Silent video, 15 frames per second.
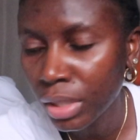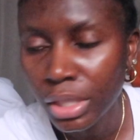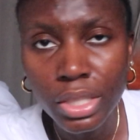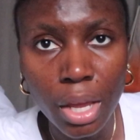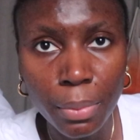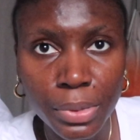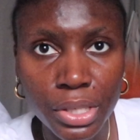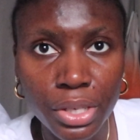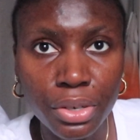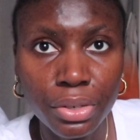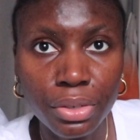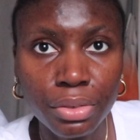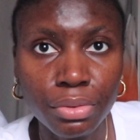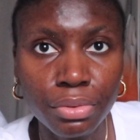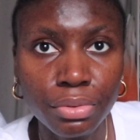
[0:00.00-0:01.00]
Top
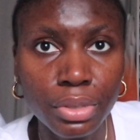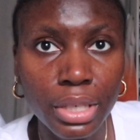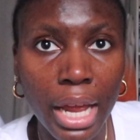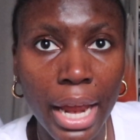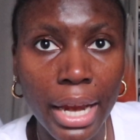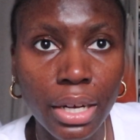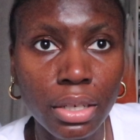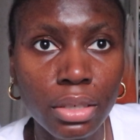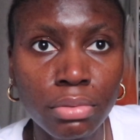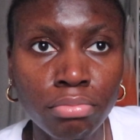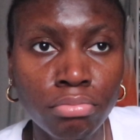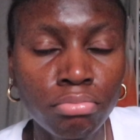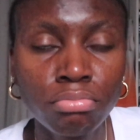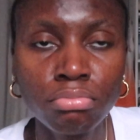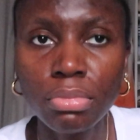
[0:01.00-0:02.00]
tier. Like,
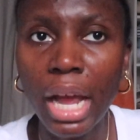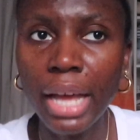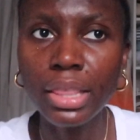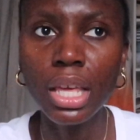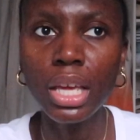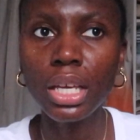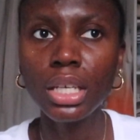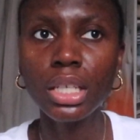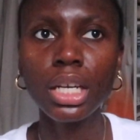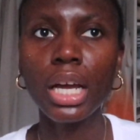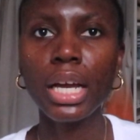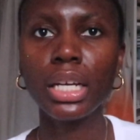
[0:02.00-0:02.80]
I think